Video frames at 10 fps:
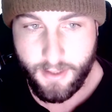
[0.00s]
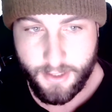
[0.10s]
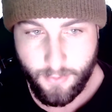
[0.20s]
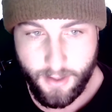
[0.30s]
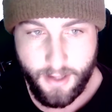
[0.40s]

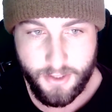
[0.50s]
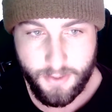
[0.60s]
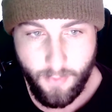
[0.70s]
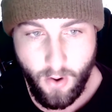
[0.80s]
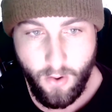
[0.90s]
as well as
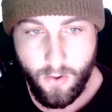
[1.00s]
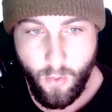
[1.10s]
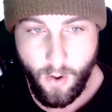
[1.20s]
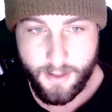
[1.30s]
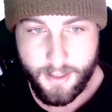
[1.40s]
small
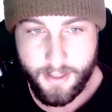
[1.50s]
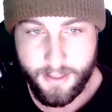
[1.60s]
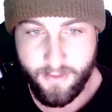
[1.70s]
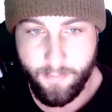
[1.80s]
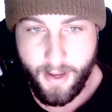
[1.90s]

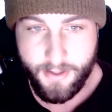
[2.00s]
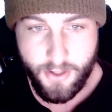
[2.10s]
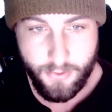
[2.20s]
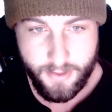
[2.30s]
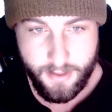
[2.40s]
quantities of
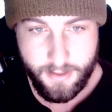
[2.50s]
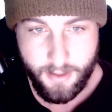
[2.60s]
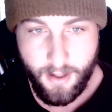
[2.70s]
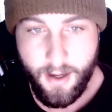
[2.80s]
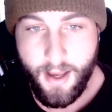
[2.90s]
pentoses
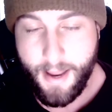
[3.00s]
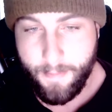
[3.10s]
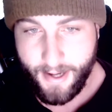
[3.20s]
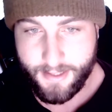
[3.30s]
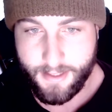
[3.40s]
and
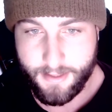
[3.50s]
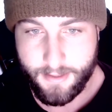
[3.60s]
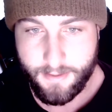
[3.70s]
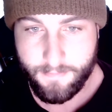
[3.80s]
pectins.